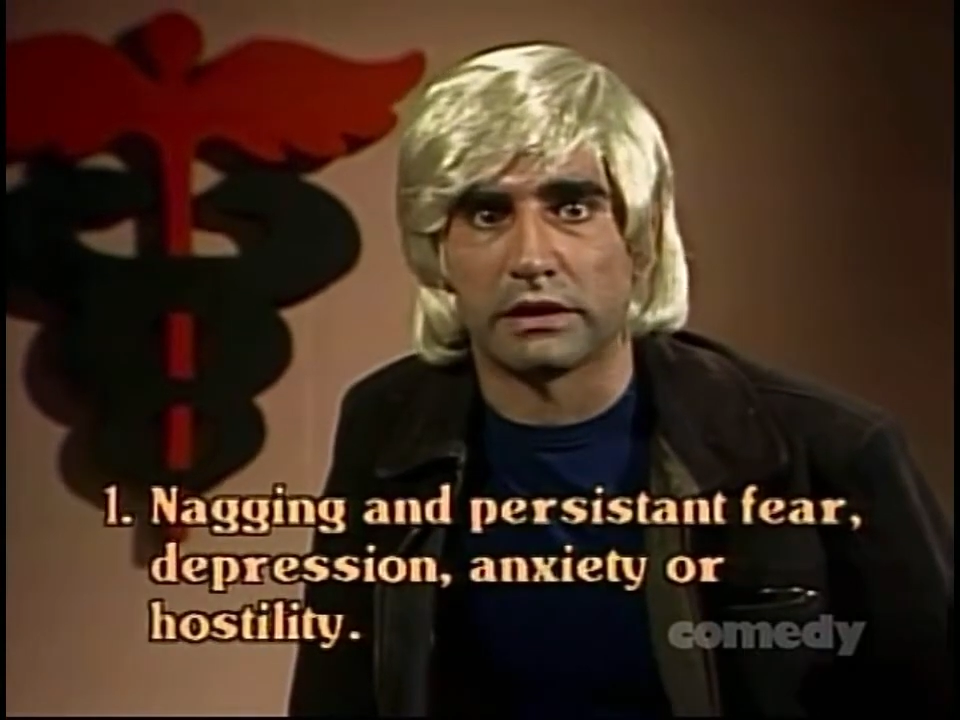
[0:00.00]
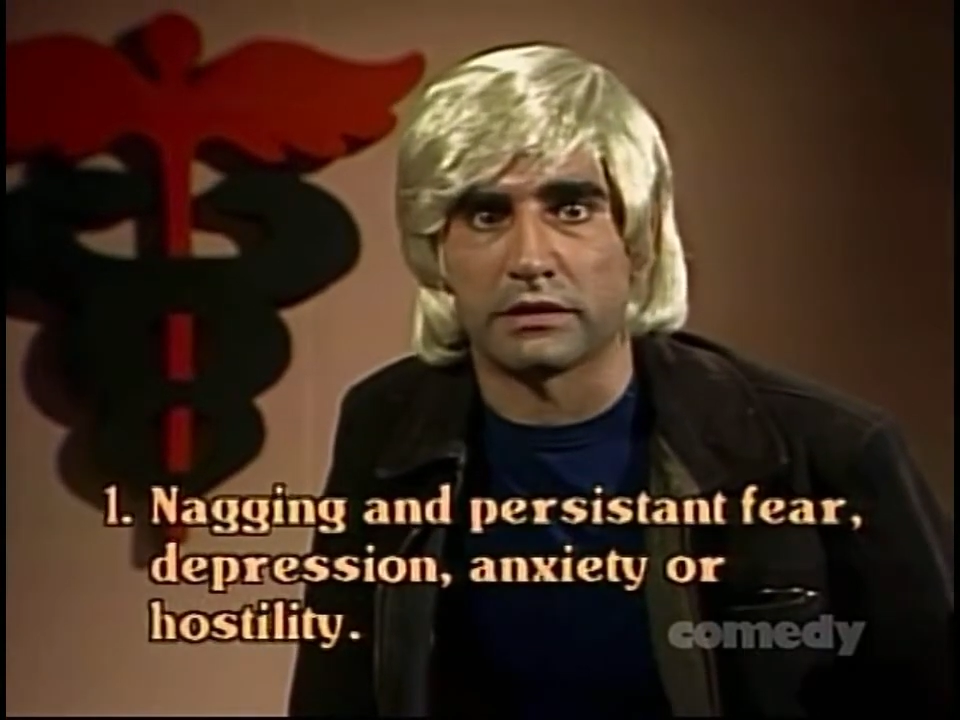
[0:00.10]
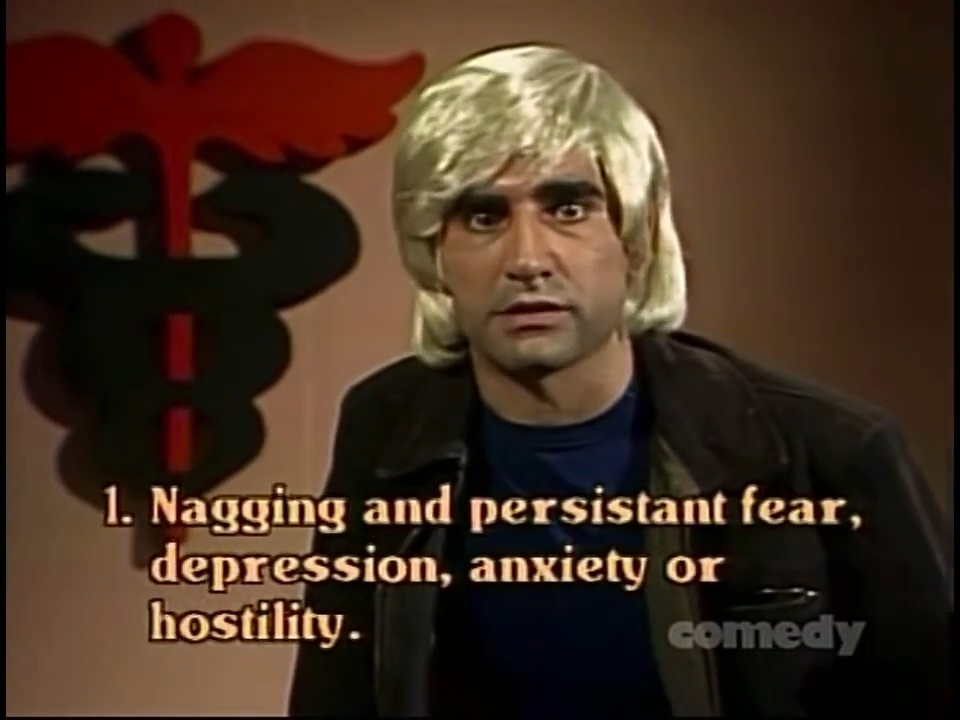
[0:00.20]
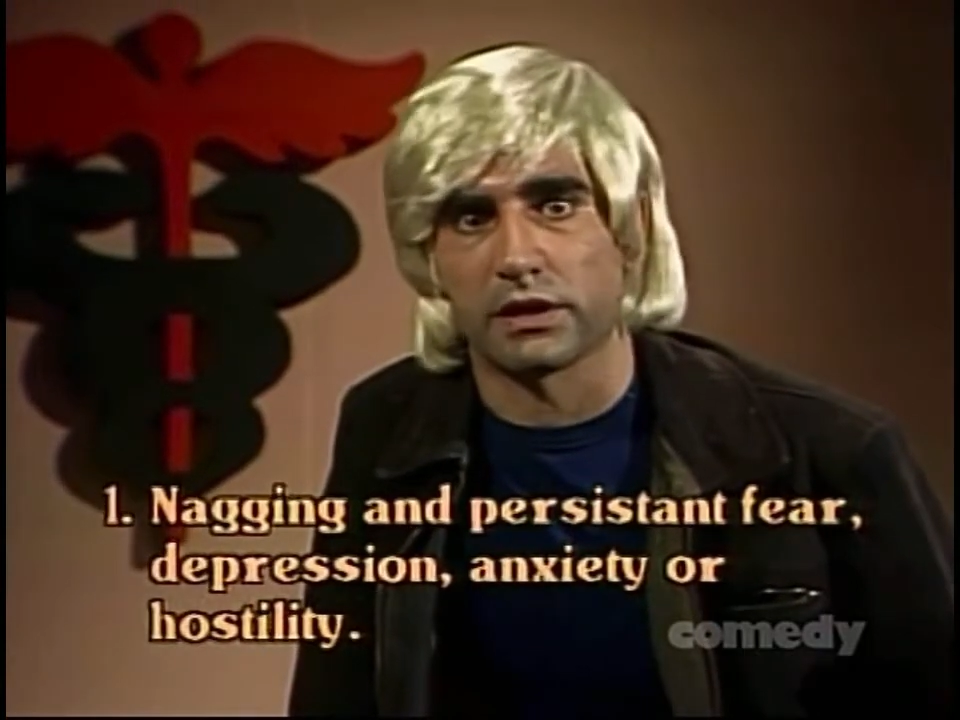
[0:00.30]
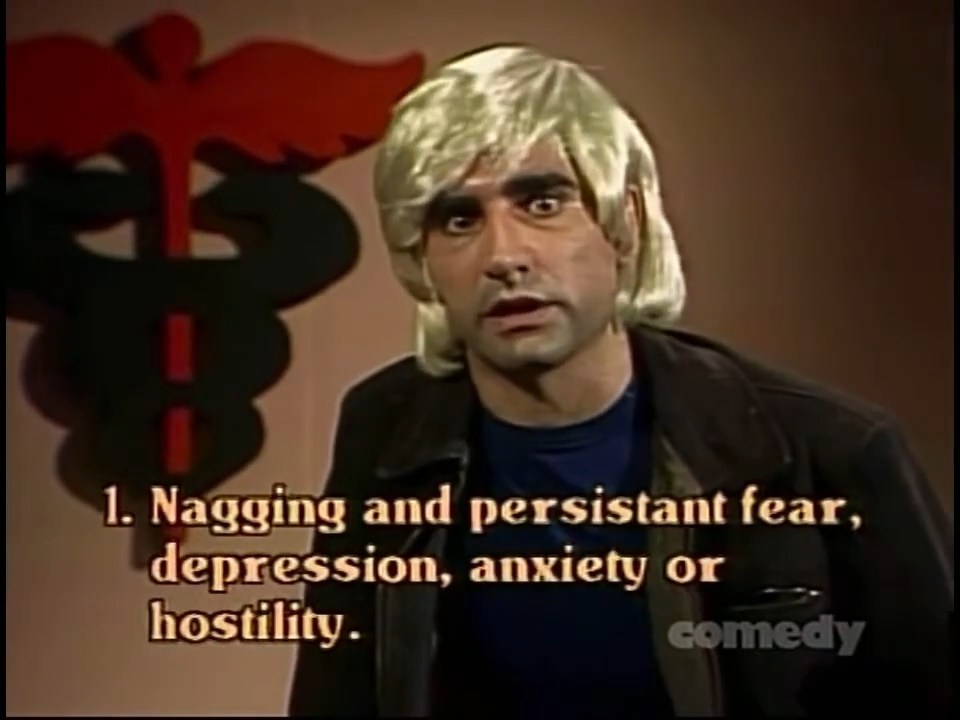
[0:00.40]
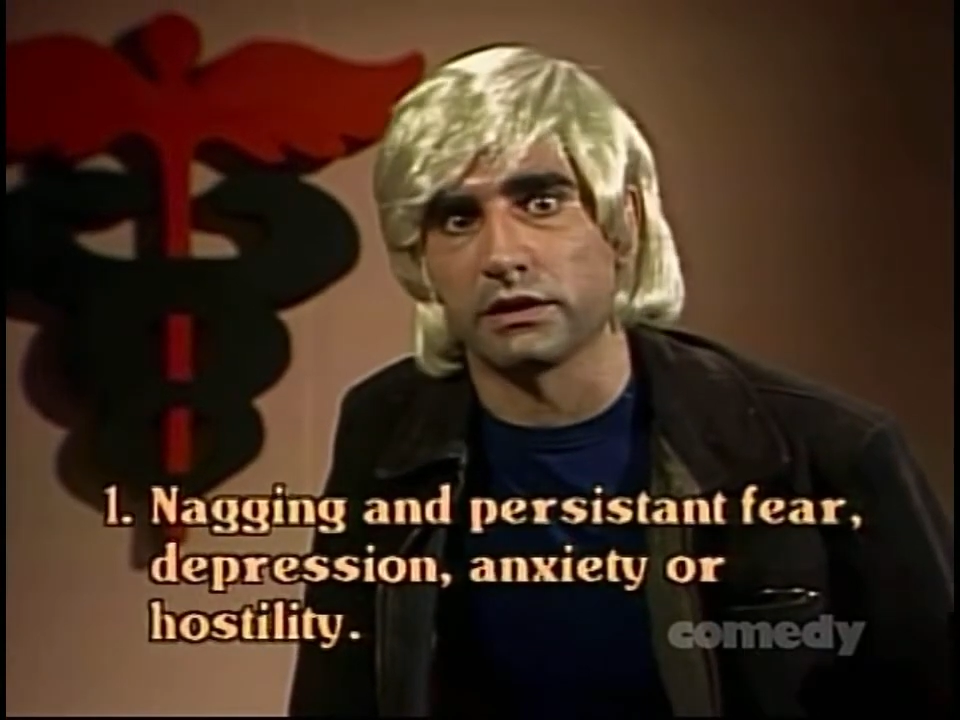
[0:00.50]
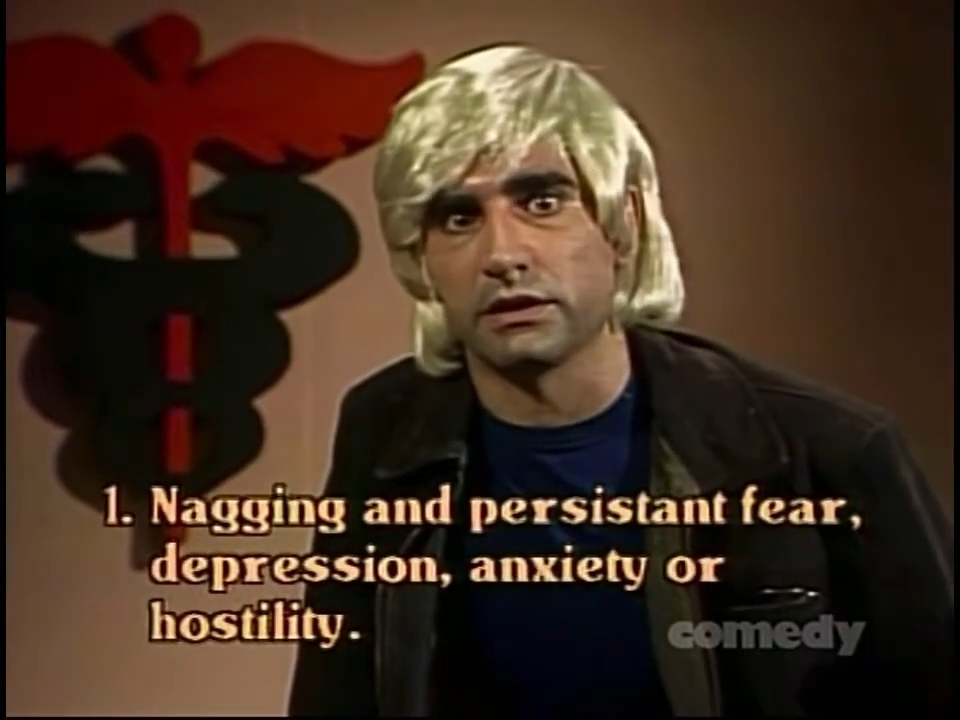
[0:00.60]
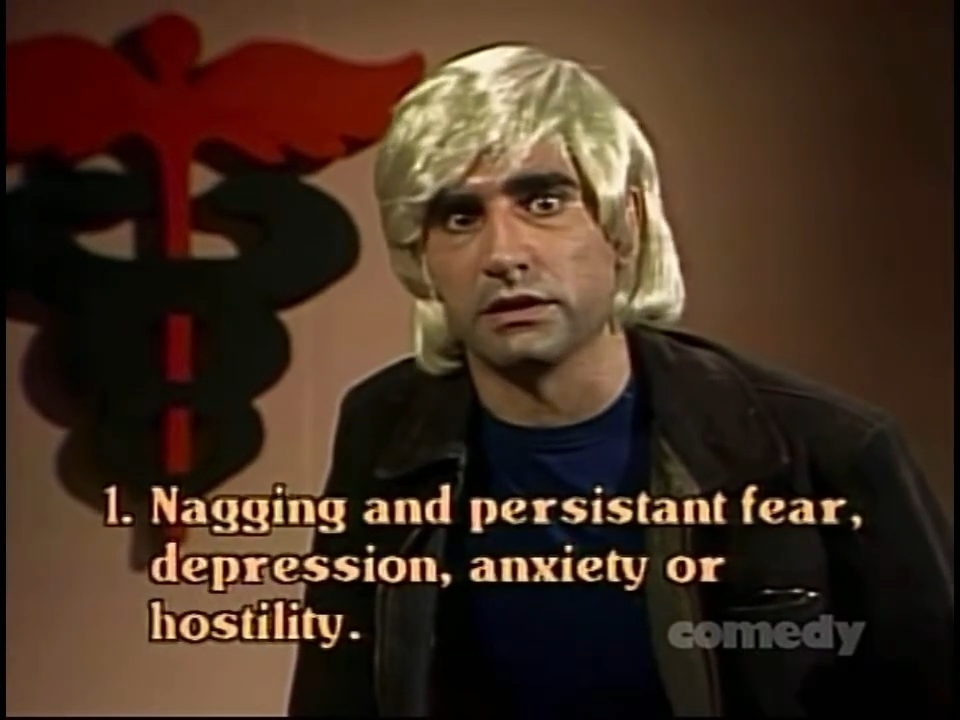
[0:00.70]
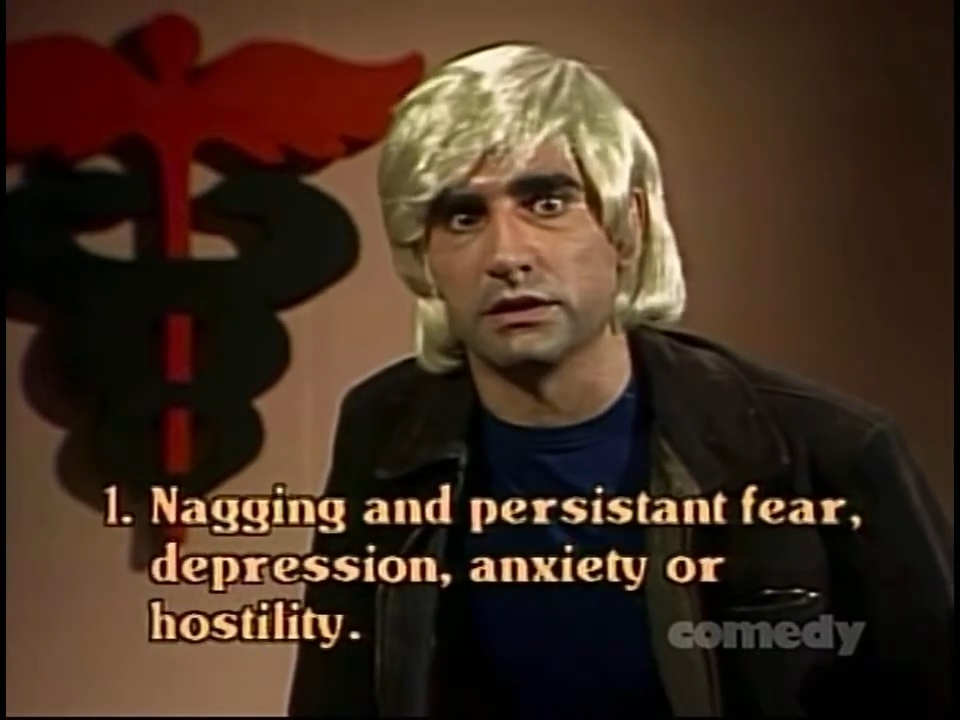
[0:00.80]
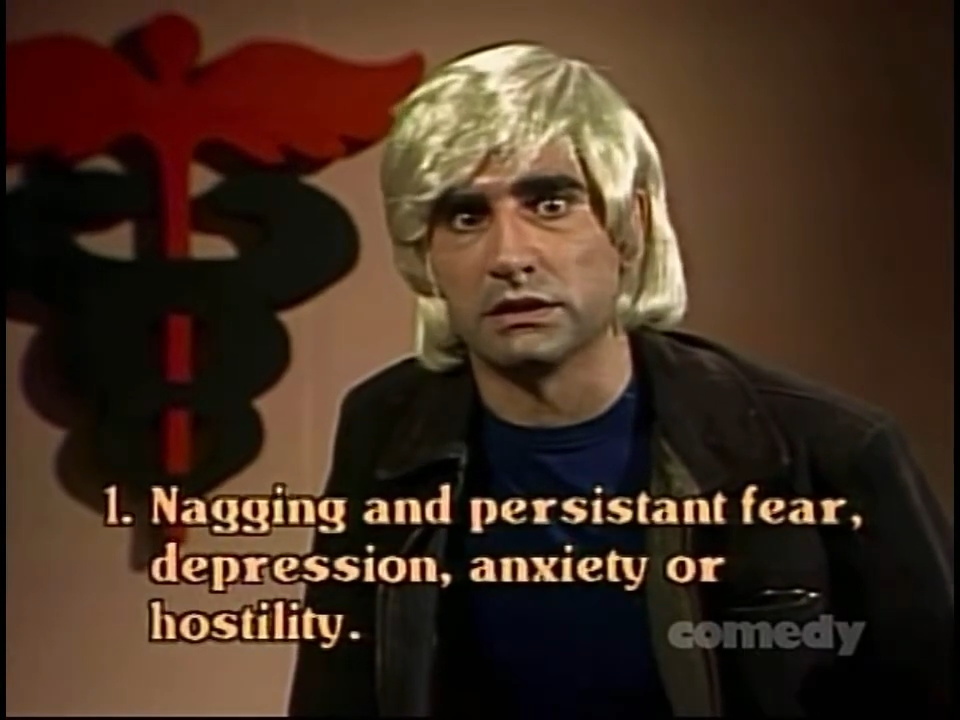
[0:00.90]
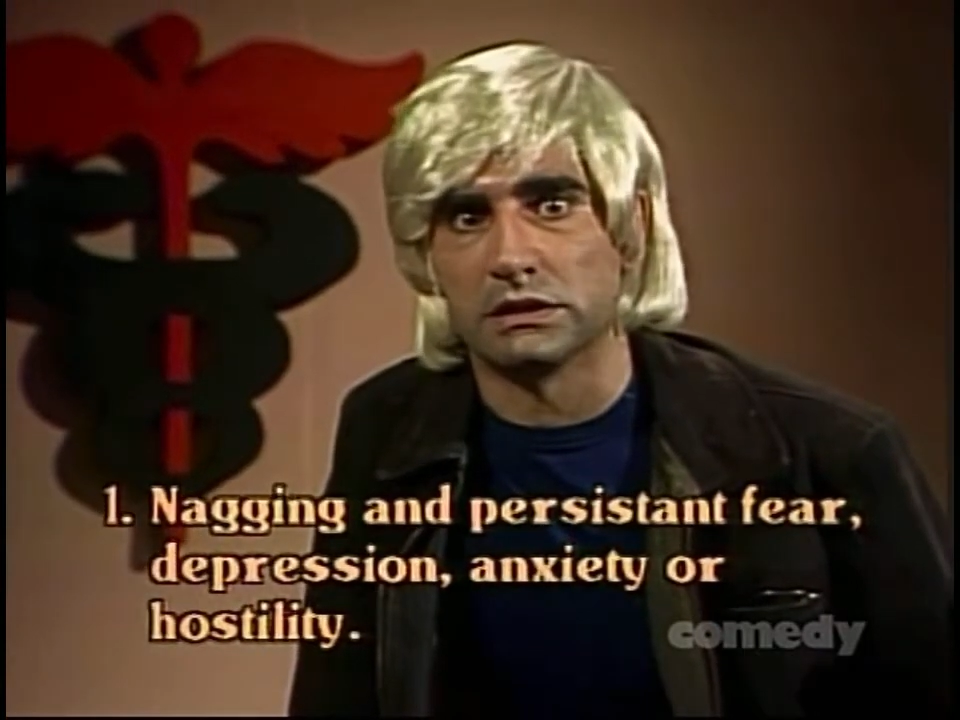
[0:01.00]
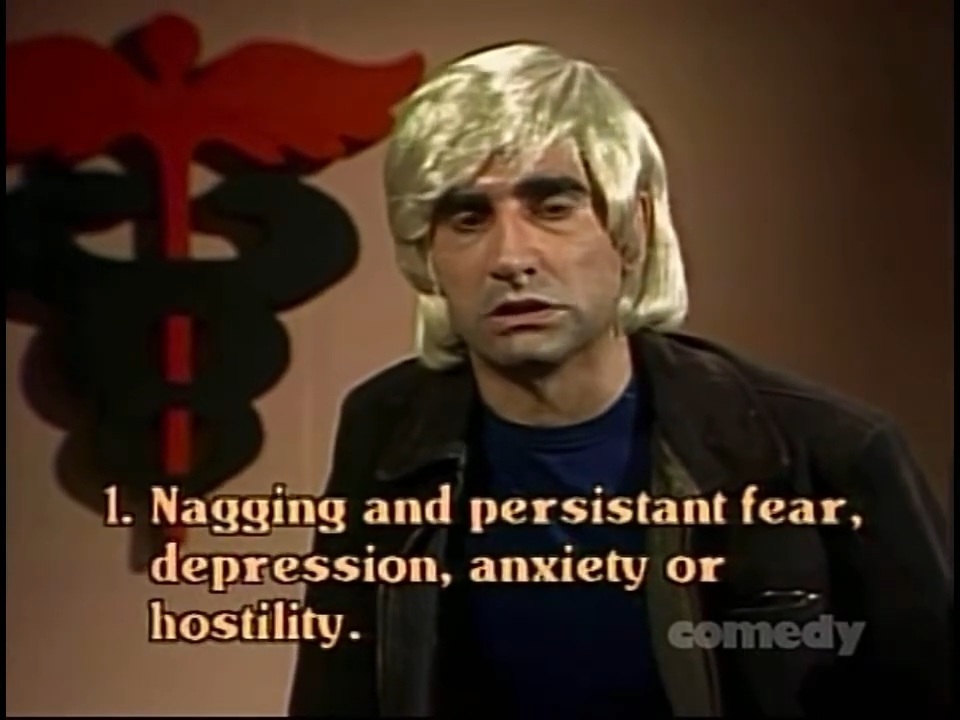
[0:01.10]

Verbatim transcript: anxiety,